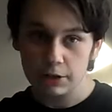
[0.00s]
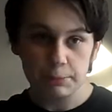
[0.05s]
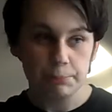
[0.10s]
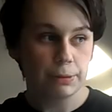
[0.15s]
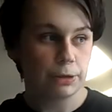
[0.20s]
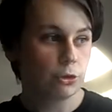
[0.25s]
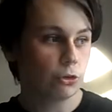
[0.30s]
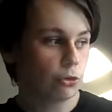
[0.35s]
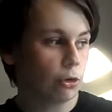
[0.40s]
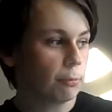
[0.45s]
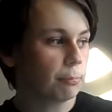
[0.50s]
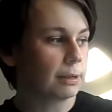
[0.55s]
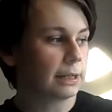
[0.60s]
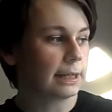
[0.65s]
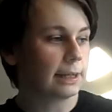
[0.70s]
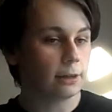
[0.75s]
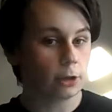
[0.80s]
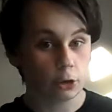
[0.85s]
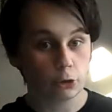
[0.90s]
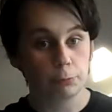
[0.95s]
I've seen pictures of
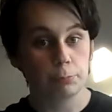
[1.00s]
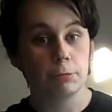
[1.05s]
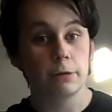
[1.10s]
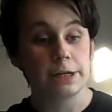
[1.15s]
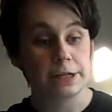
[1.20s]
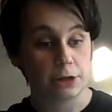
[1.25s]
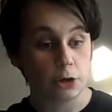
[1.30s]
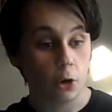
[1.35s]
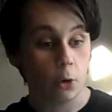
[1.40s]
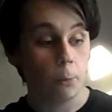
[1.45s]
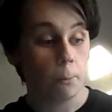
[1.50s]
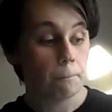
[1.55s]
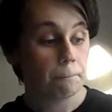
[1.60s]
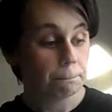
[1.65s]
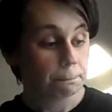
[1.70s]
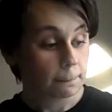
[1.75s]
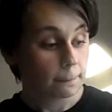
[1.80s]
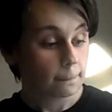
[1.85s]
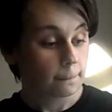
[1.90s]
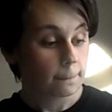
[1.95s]
and it looks pretty cool.
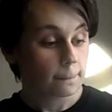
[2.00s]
